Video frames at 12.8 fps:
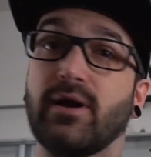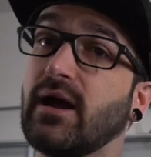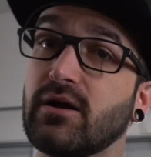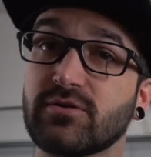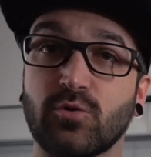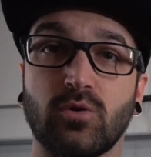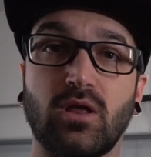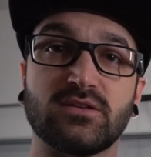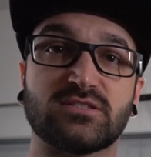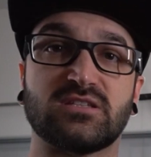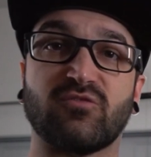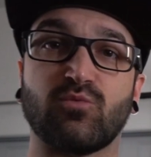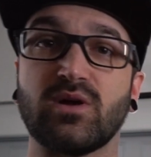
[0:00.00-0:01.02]
out, doing all this
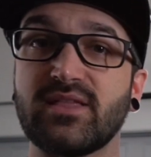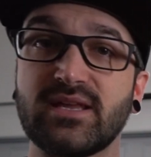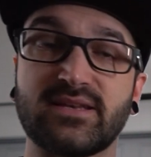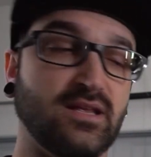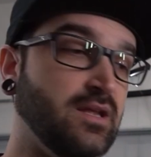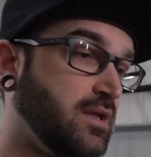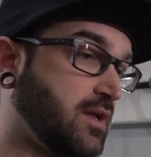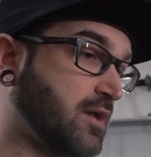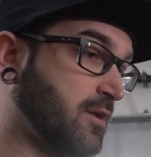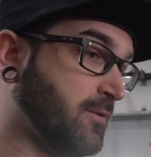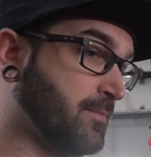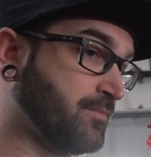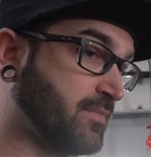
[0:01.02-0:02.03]
stuff with it.
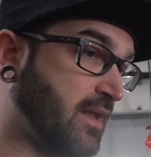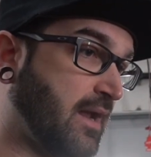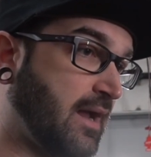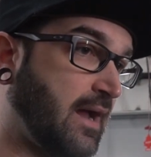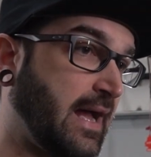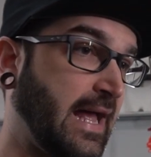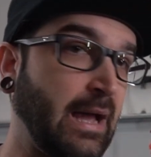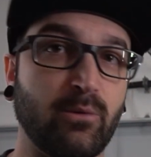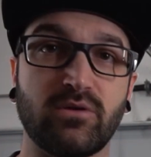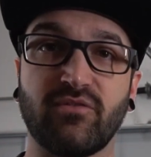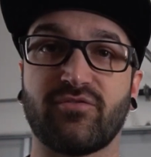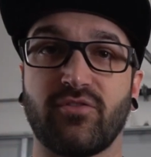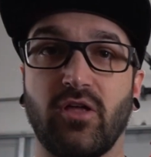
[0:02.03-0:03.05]
I would
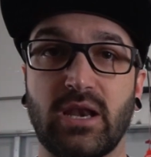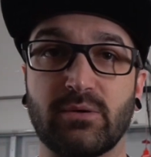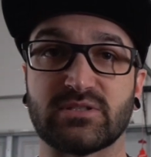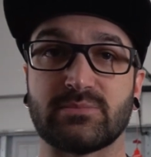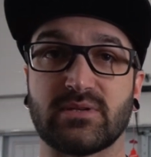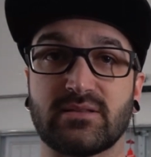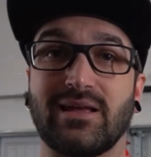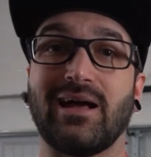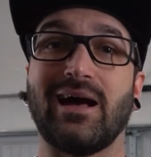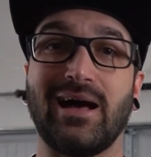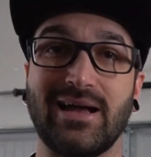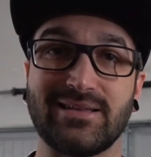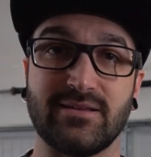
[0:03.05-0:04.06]
have thought it was something that
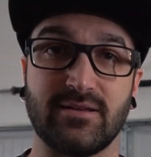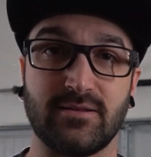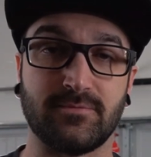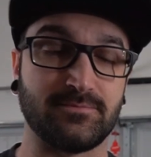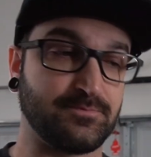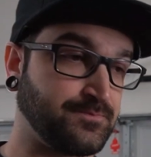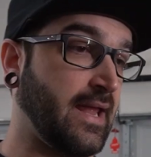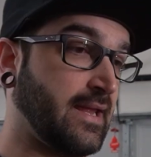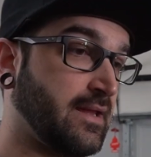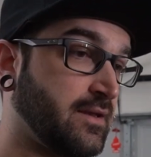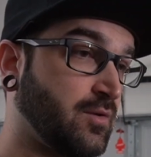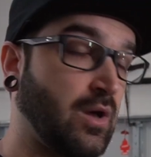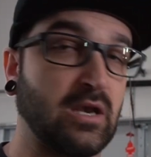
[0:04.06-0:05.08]
I done,
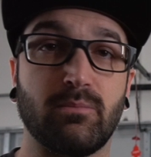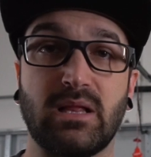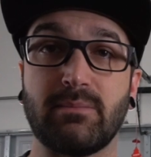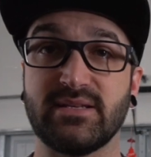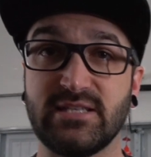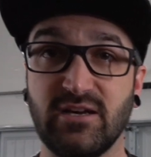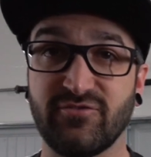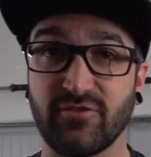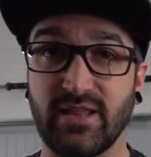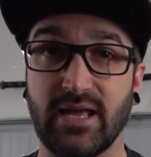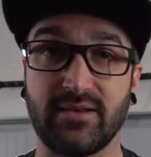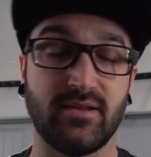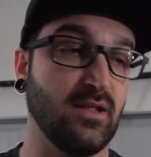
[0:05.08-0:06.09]
and I'd blame myself for
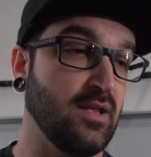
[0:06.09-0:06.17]
that.